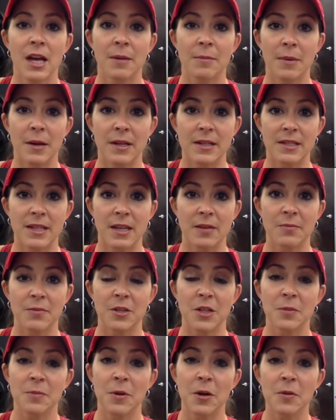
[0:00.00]
But for
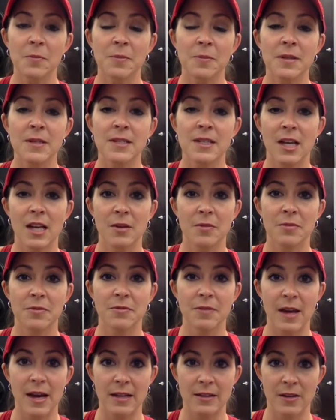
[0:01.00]
the purpose of
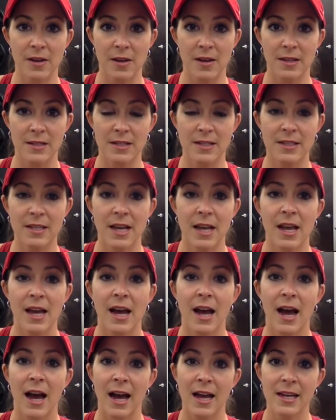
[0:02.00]
fat loss,
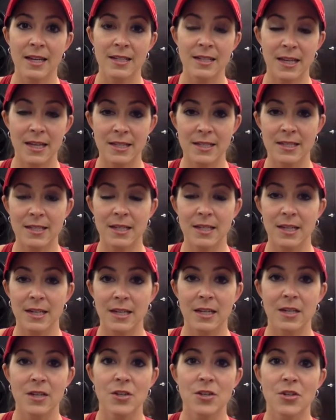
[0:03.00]
high
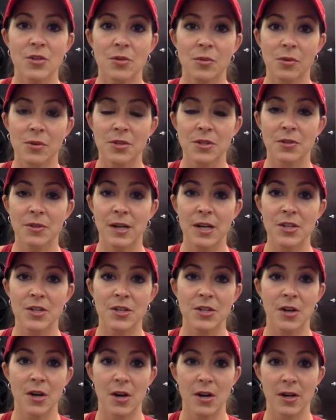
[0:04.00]
intensity, short duration
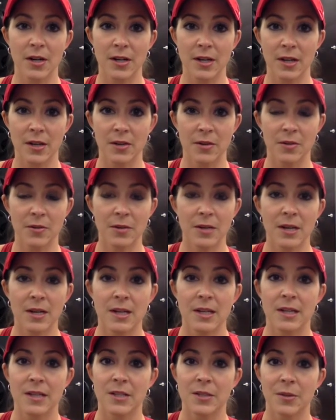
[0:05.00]
cardio
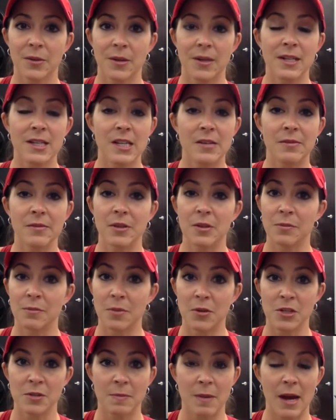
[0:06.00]
is going to give you the
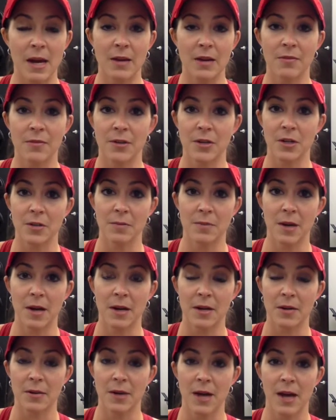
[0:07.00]
most bang for your buck,
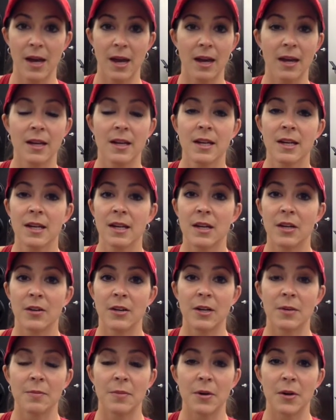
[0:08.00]
okay? You're
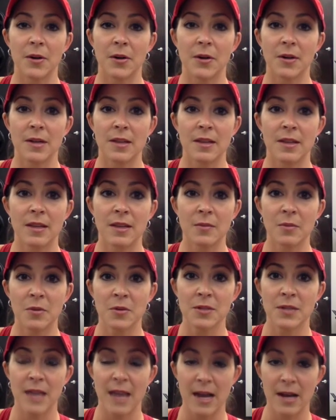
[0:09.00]
gonna burn the
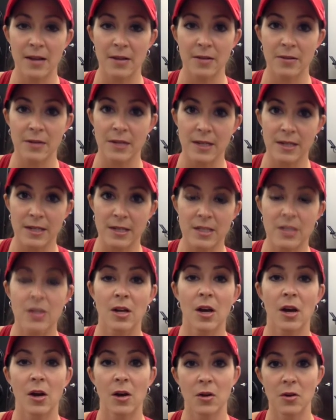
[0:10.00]
most calories
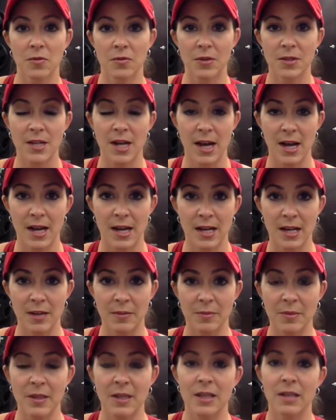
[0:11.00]
over
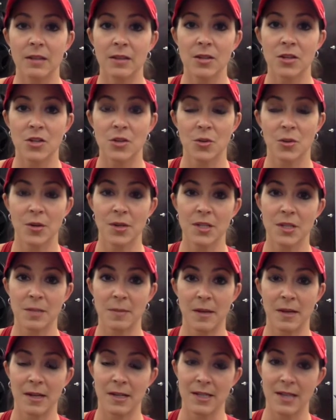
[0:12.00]
time in the shortest
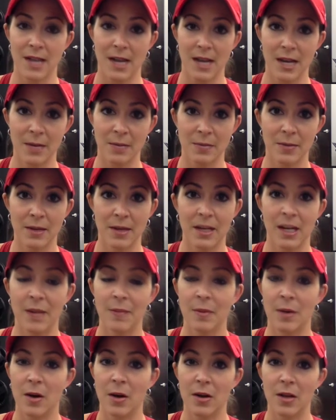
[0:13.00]
amount of time. And
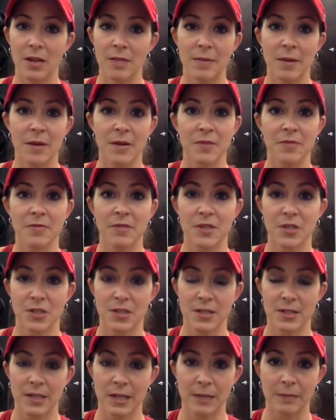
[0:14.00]
I'm all about
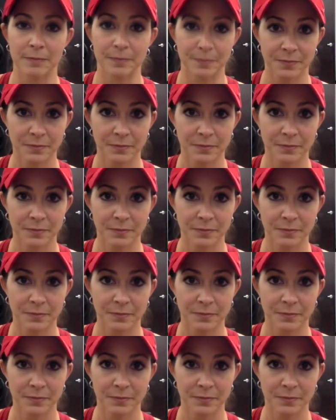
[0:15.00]
efficiency.